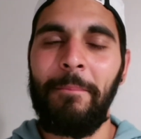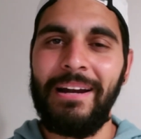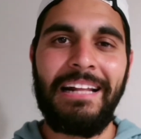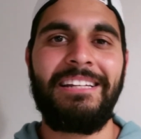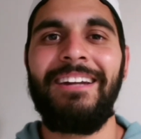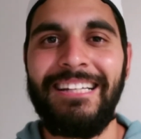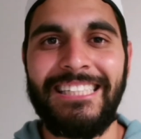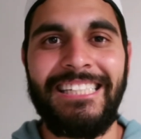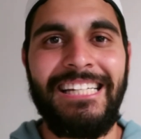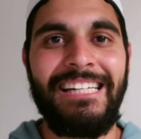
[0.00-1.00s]
but I did not
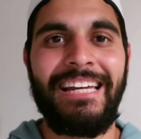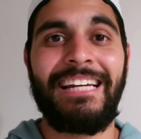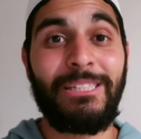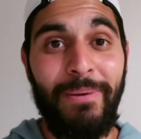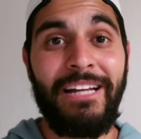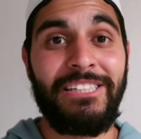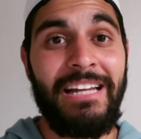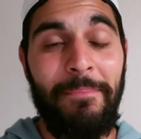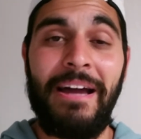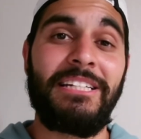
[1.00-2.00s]
see an expansion
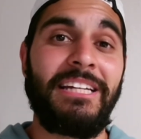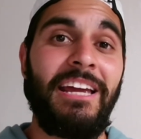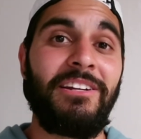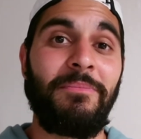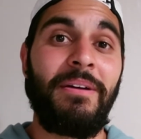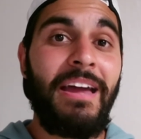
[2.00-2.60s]
at Magic Kingdom